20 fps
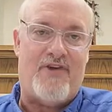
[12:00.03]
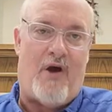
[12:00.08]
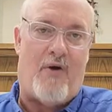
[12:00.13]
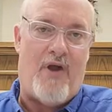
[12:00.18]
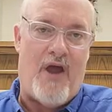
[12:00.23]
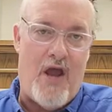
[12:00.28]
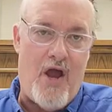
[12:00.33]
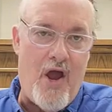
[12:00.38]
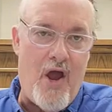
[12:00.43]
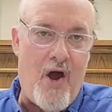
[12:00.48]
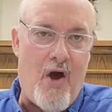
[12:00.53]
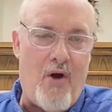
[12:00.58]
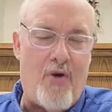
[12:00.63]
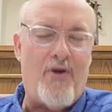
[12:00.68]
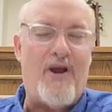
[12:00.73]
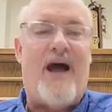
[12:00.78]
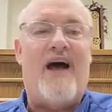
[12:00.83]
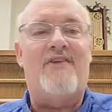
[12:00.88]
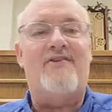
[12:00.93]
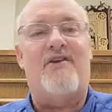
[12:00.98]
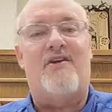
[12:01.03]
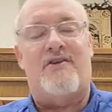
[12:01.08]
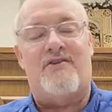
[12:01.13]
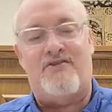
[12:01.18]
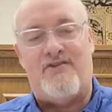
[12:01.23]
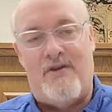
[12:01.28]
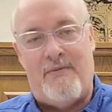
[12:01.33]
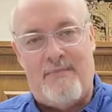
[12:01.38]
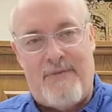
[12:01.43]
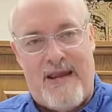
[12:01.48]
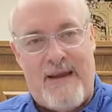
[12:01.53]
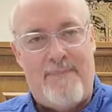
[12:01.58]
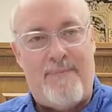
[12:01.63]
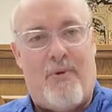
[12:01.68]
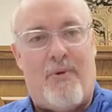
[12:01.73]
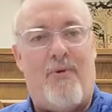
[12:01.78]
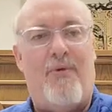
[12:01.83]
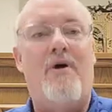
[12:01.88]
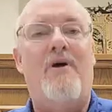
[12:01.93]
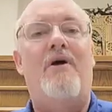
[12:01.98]
called hell. God's going to send
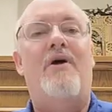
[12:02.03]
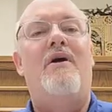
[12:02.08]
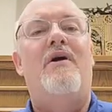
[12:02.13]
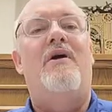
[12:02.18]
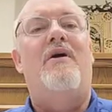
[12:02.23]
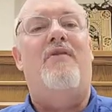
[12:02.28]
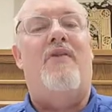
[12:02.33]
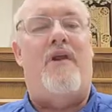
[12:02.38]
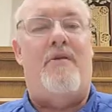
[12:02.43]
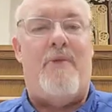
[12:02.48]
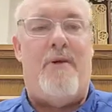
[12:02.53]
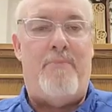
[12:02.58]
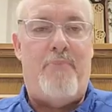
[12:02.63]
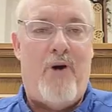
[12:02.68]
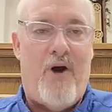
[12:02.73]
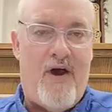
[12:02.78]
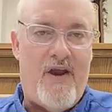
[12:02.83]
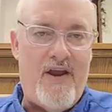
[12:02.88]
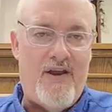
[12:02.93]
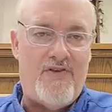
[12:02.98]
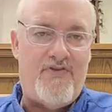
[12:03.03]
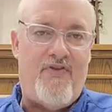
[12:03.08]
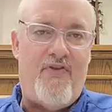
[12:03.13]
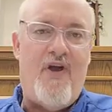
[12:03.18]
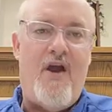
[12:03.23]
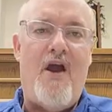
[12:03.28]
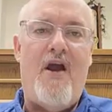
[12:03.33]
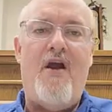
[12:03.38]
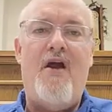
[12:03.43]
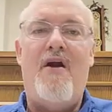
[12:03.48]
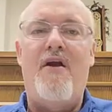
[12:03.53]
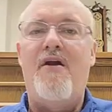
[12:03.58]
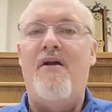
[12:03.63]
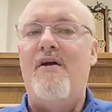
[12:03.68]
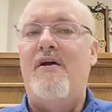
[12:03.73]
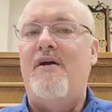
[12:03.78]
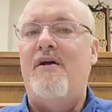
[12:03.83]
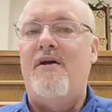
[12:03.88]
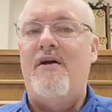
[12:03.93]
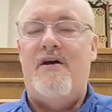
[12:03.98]
people. They're going to be punished there.
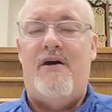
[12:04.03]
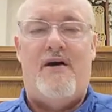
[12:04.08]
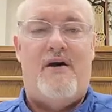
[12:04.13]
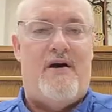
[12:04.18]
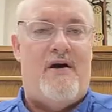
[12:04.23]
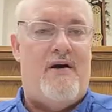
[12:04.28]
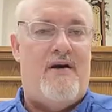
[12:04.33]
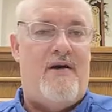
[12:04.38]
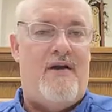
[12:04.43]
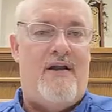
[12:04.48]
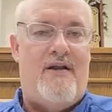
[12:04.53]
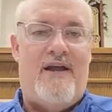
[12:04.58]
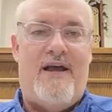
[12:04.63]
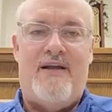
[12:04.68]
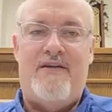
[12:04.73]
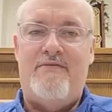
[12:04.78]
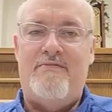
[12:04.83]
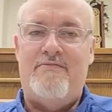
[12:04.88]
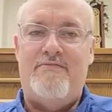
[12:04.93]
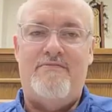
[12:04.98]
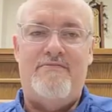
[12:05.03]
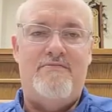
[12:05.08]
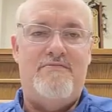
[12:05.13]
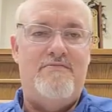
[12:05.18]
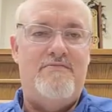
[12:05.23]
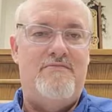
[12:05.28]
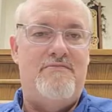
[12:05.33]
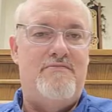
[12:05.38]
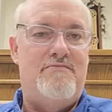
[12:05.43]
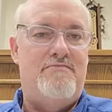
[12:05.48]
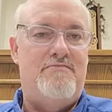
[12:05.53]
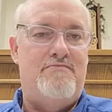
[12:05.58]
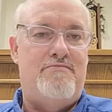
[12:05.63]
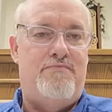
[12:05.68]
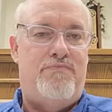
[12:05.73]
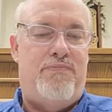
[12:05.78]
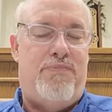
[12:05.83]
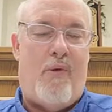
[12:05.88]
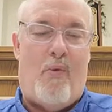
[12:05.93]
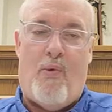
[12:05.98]

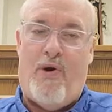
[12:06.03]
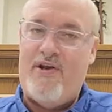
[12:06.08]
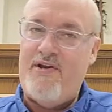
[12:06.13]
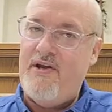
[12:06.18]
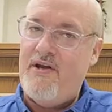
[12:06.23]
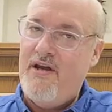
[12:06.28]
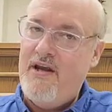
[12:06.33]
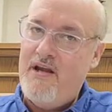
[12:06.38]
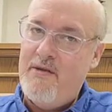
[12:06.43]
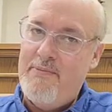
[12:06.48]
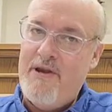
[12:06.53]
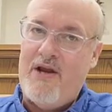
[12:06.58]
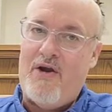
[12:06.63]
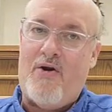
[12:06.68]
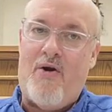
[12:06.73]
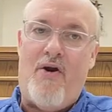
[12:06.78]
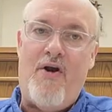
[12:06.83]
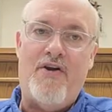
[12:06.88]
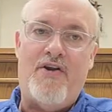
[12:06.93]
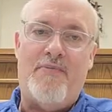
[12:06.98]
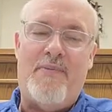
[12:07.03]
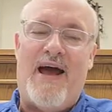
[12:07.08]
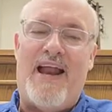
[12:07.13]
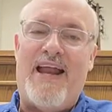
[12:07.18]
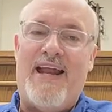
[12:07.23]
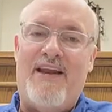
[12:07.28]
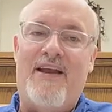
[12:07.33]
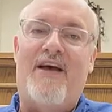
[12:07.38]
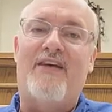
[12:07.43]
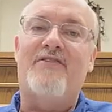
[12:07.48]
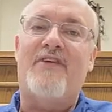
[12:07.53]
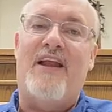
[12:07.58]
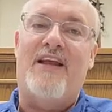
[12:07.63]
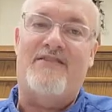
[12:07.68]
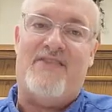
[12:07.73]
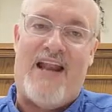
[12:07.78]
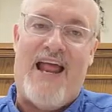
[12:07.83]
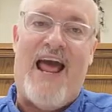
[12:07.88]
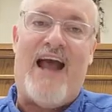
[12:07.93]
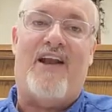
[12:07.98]
But what you need to be encouraged about, He does it
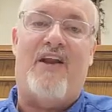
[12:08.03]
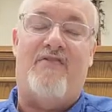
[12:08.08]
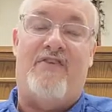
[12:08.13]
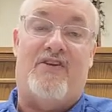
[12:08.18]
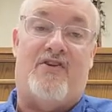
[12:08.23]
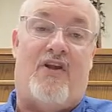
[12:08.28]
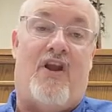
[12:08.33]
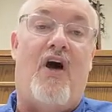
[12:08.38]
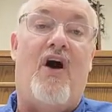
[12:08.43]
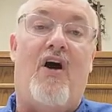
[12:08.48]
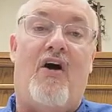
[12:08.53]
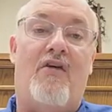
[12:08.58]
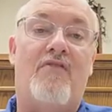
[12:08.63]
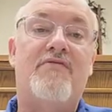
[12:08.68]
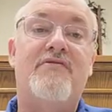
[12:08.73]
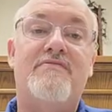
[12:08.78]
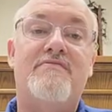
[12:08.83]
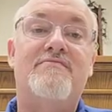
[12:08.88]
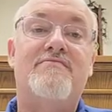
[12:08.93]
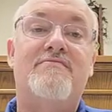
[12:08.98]
as an act of His love.